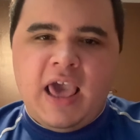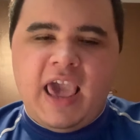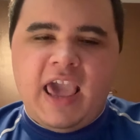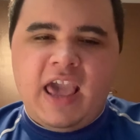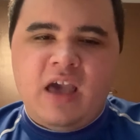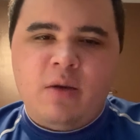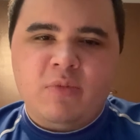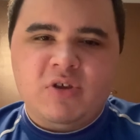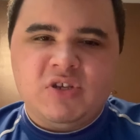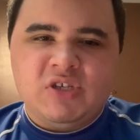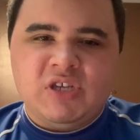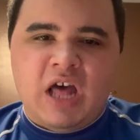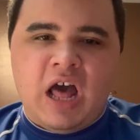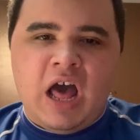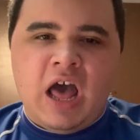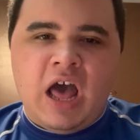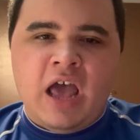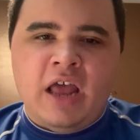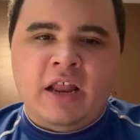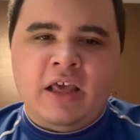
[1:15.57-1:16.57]

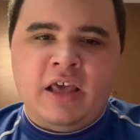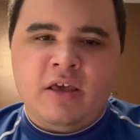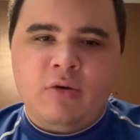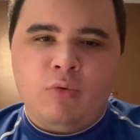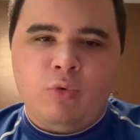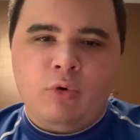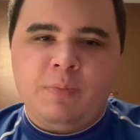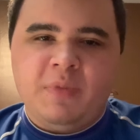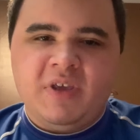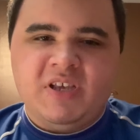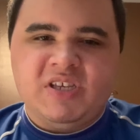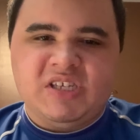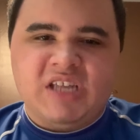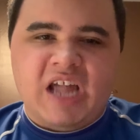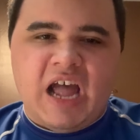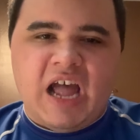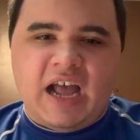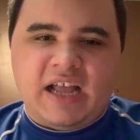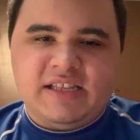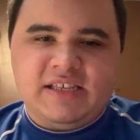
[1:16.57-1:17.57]
Amazon would be
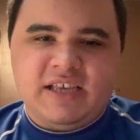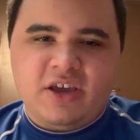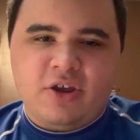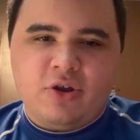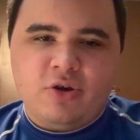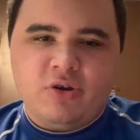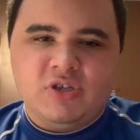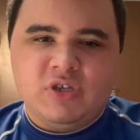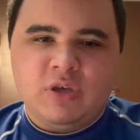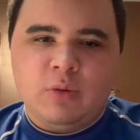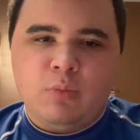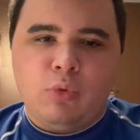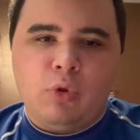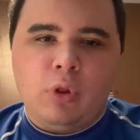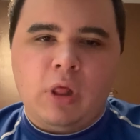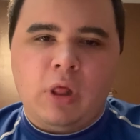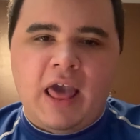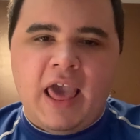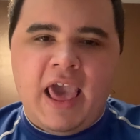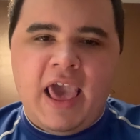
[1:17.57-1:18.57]
stock ticker
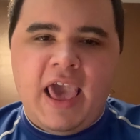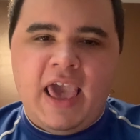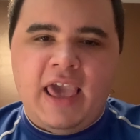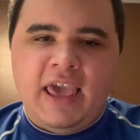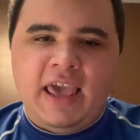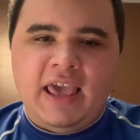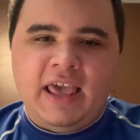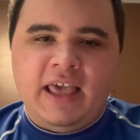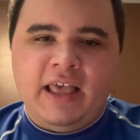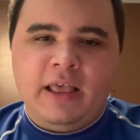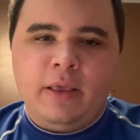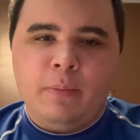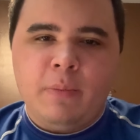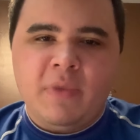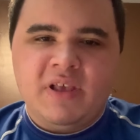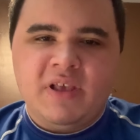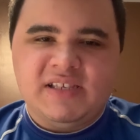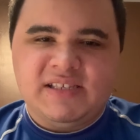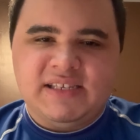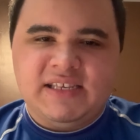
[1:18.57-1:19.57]
symbol
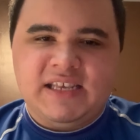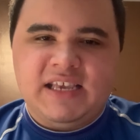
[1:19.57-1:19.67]
AMZN.